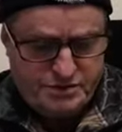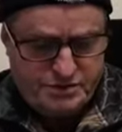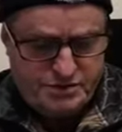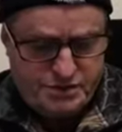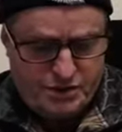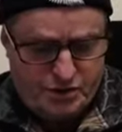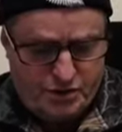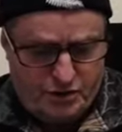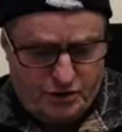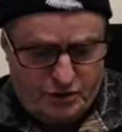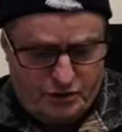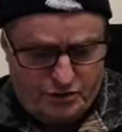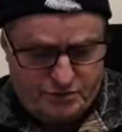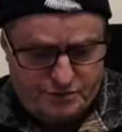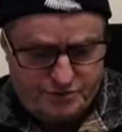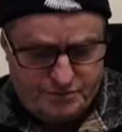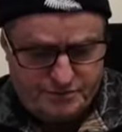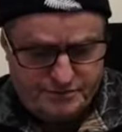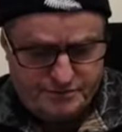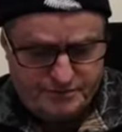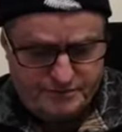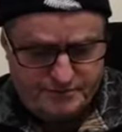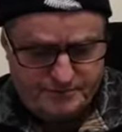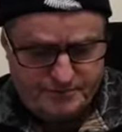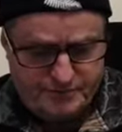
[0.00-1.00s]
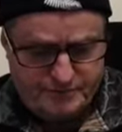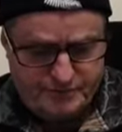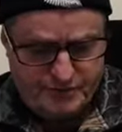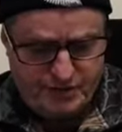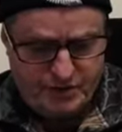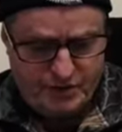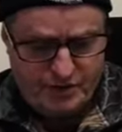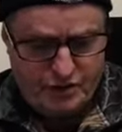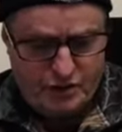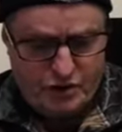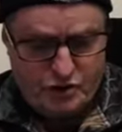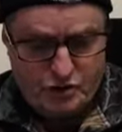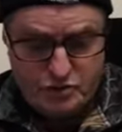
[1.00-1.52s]
So,
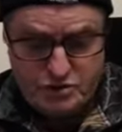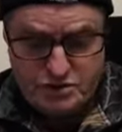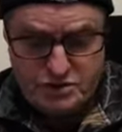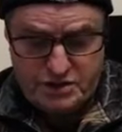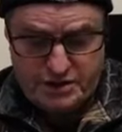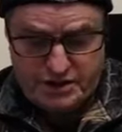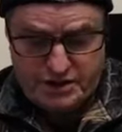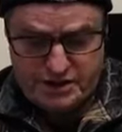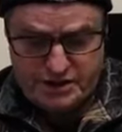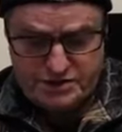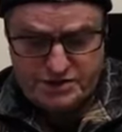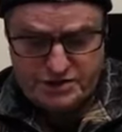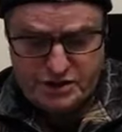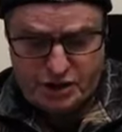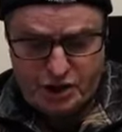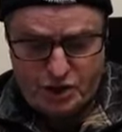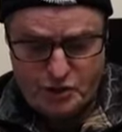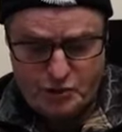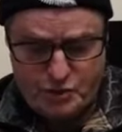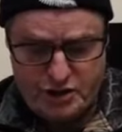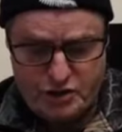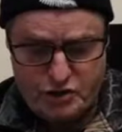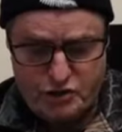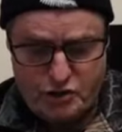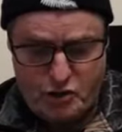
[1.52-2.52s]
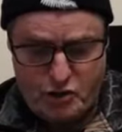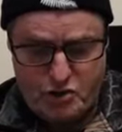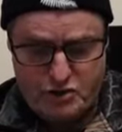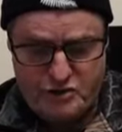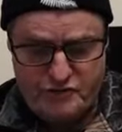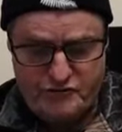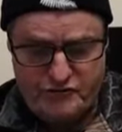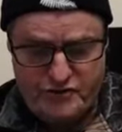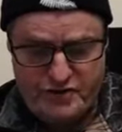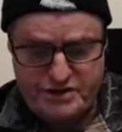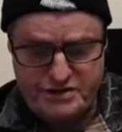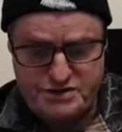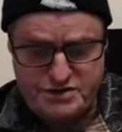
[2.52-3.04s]
the good thing is, though, when
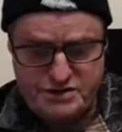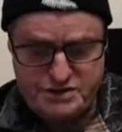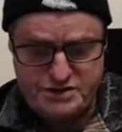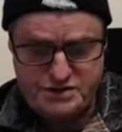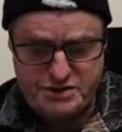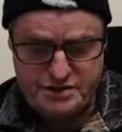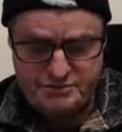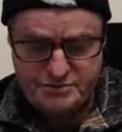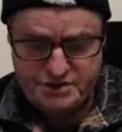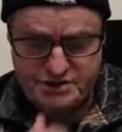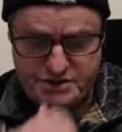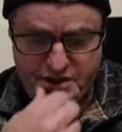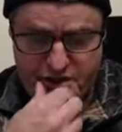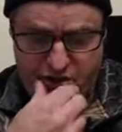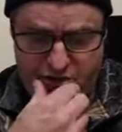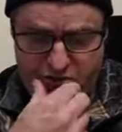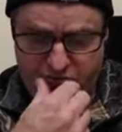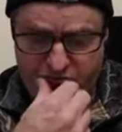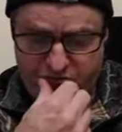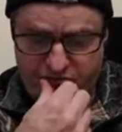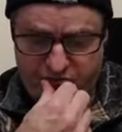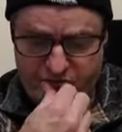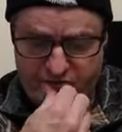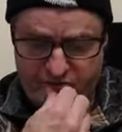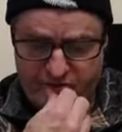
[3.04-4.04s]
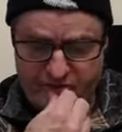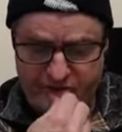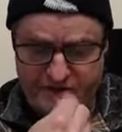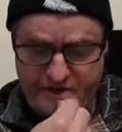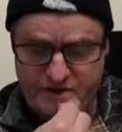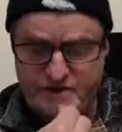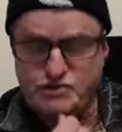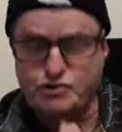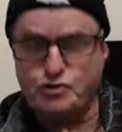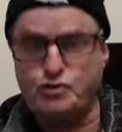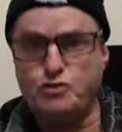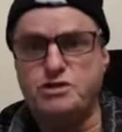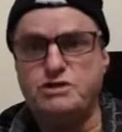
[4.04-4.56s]
God avenges himself,
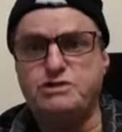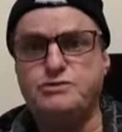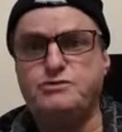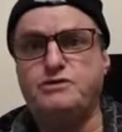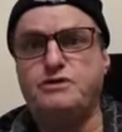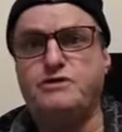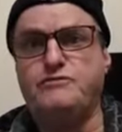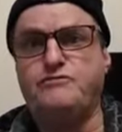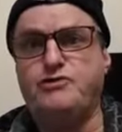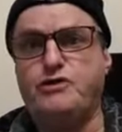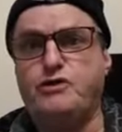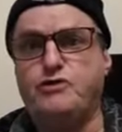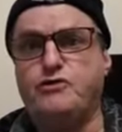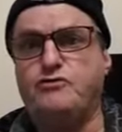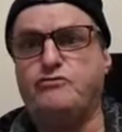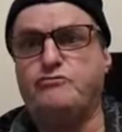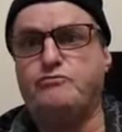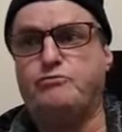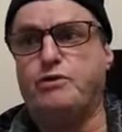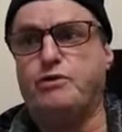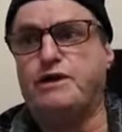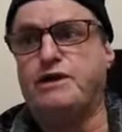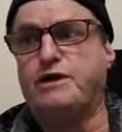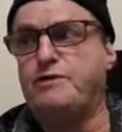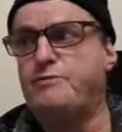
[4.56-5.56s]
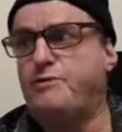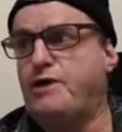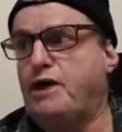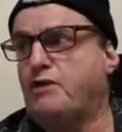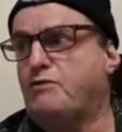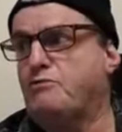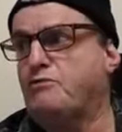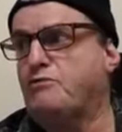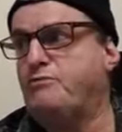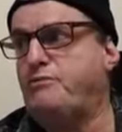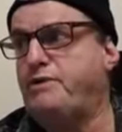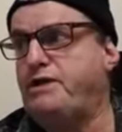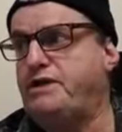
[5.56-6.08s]
it's always with a view of bringing
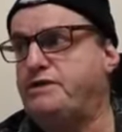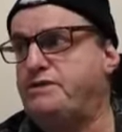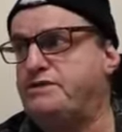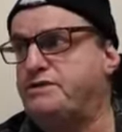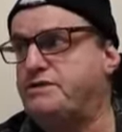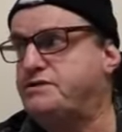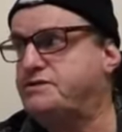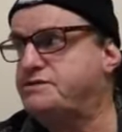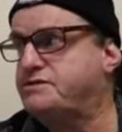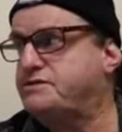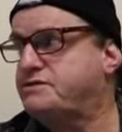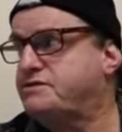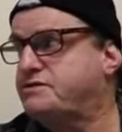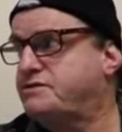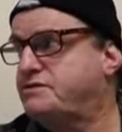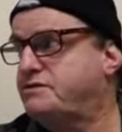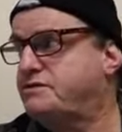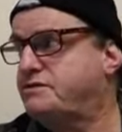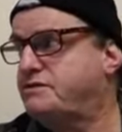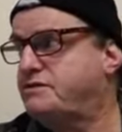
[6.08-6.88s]
about repentance.